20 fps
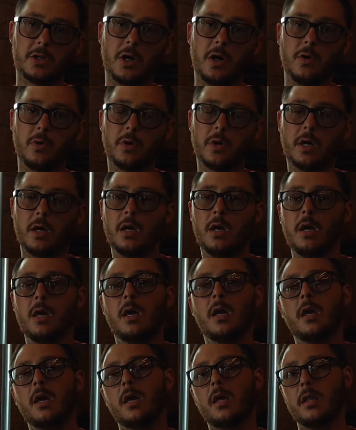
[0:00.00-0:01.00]
The next
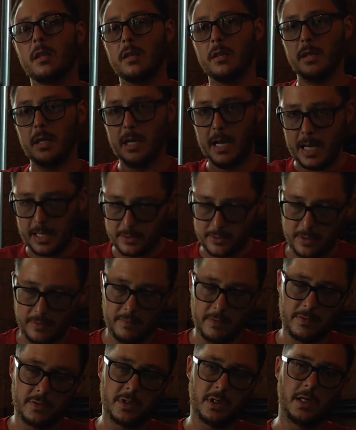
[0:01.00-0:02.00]
revolution again, obviously, is
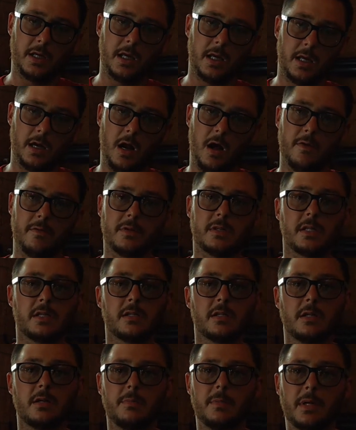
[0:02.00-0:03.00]
going to be compression
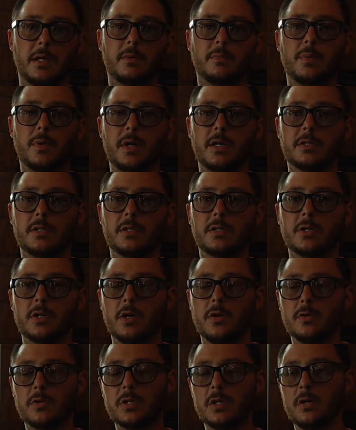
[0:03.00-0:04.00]
stroke. So if you
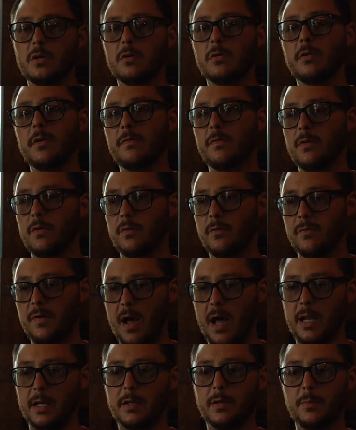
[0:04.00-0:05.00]
find compression stroke, you
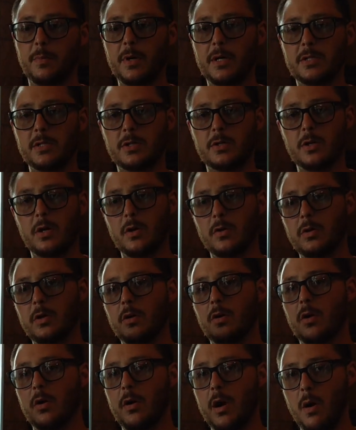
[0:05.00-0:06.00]
go around one more time,
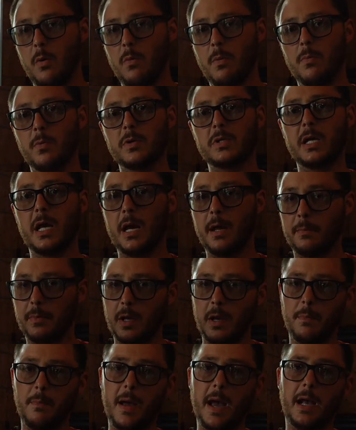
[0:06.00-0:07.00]
come back up, the
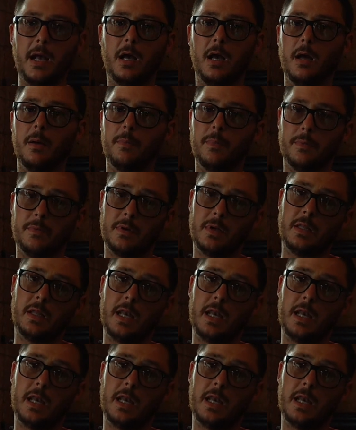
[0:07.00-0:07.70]
next revolution.